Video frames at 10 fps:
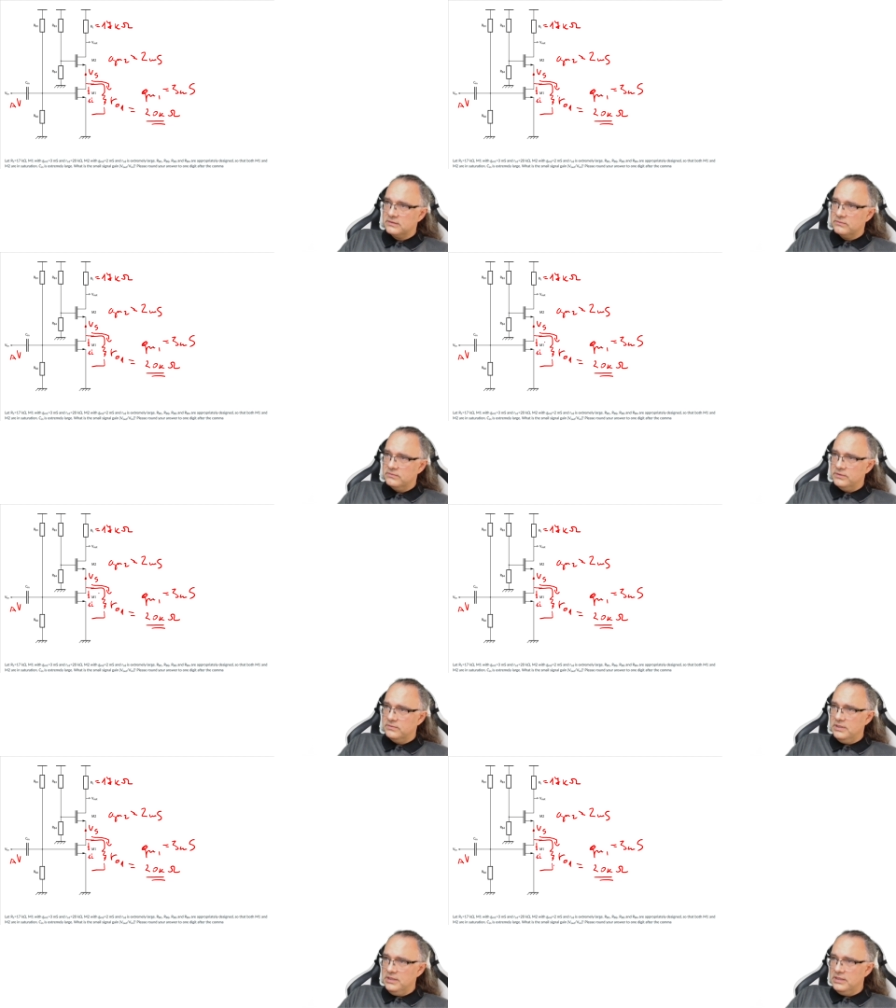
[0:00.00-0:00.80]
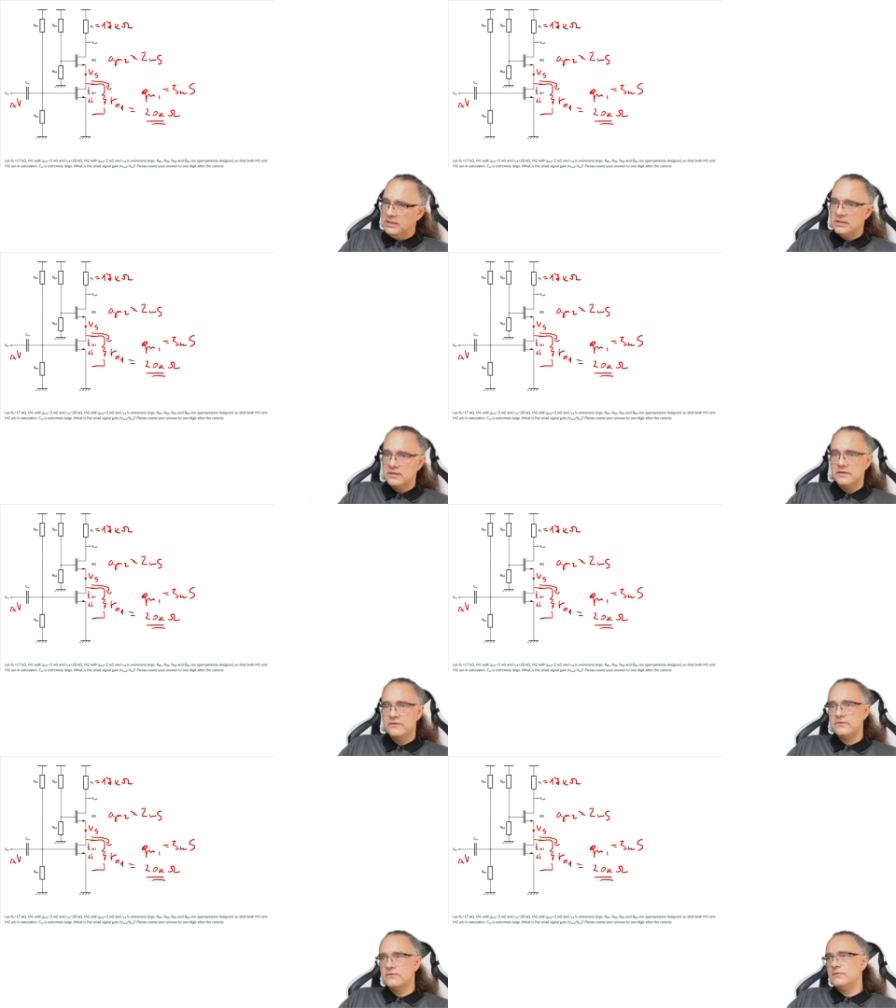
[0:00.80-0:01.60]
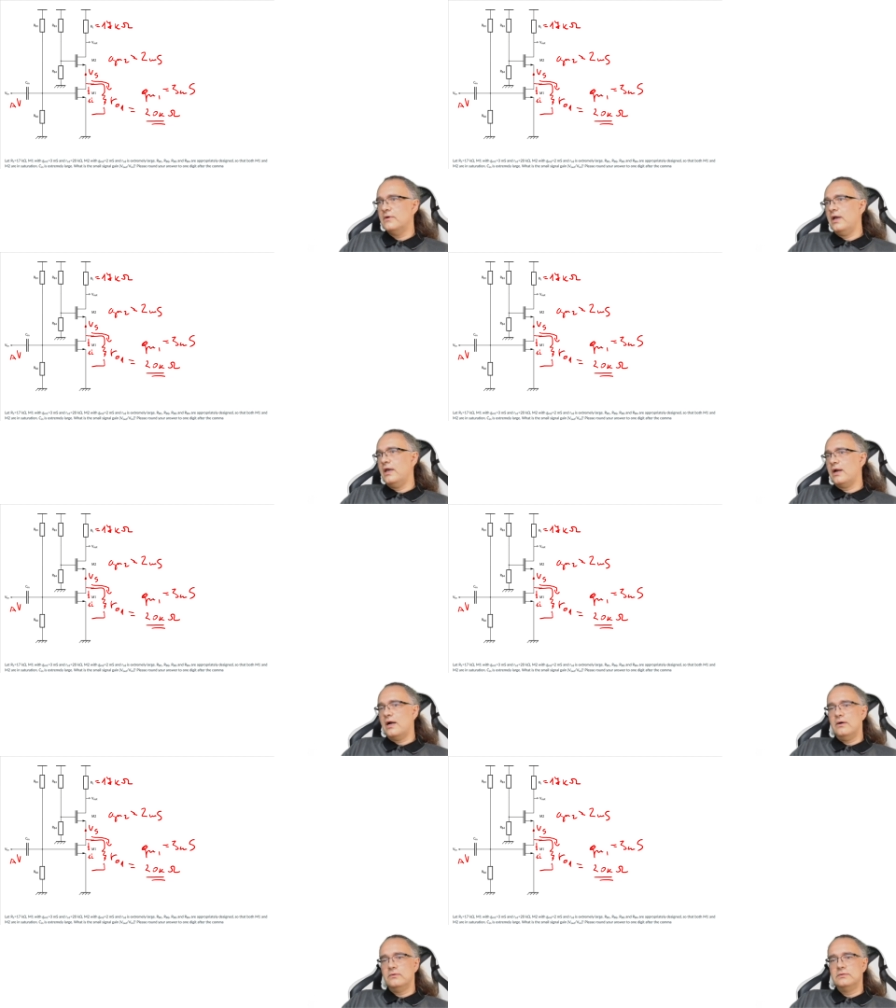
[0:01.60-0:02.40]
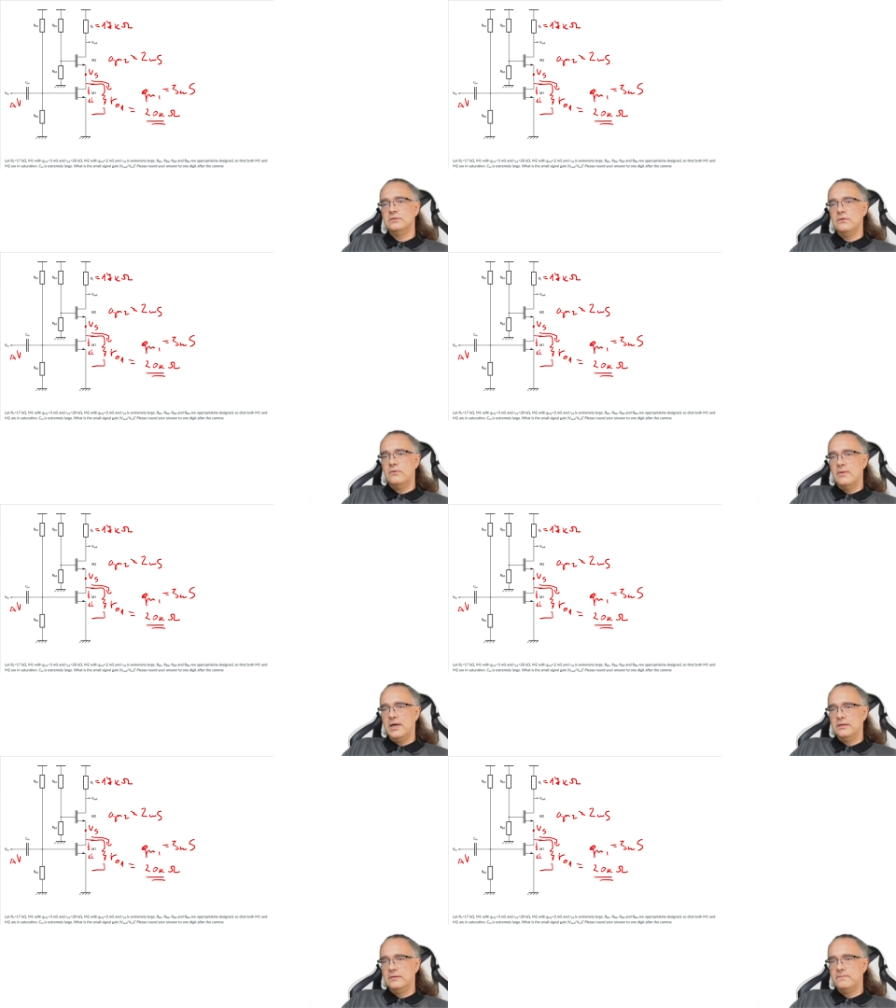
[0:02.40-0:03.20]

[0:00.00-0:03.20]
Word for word: will leak through R out 1.